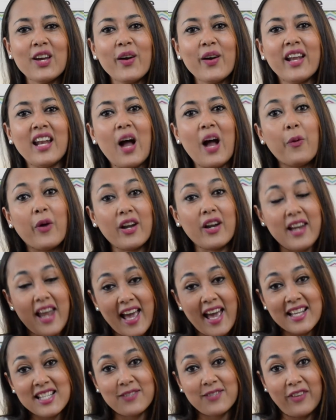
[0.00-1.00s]
in our
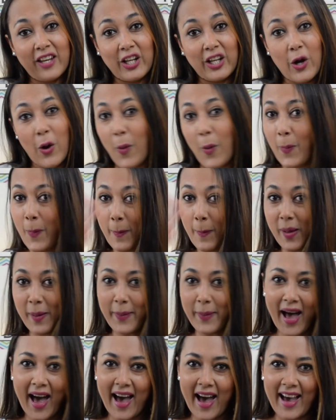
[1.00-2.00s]
next video.
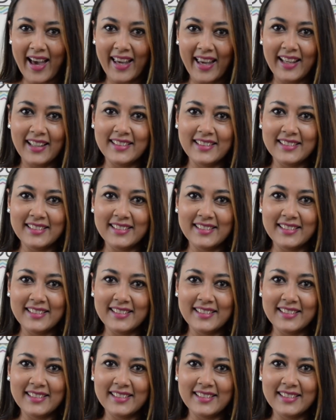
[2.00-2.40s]
Bye-bye!